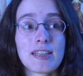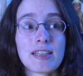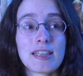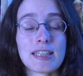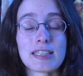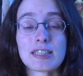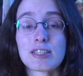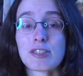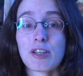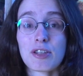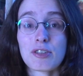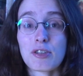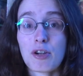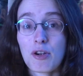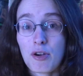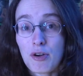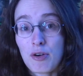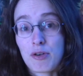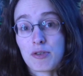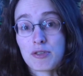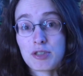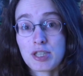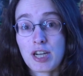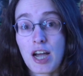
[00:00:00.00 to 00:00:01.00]
it's not
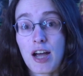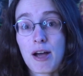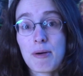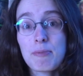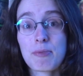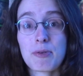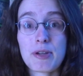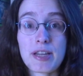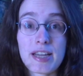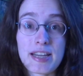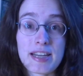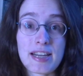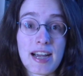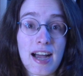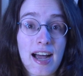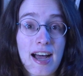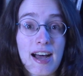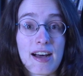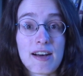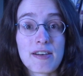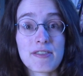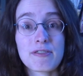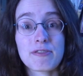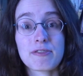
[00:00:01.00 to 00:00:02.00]
our job we
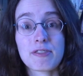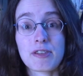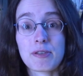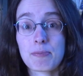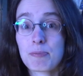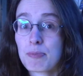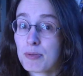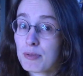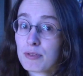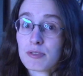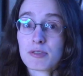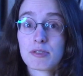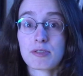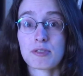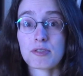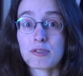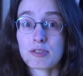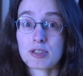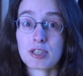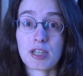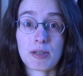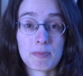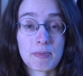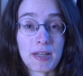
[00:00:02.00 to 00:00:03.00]
have a
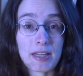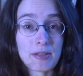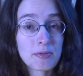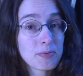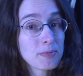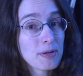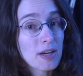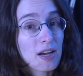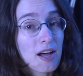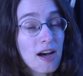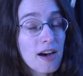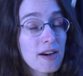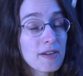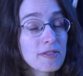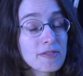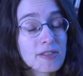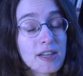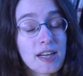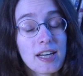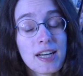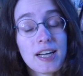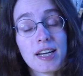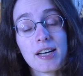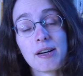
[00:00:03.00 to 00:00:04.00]
personal job that we love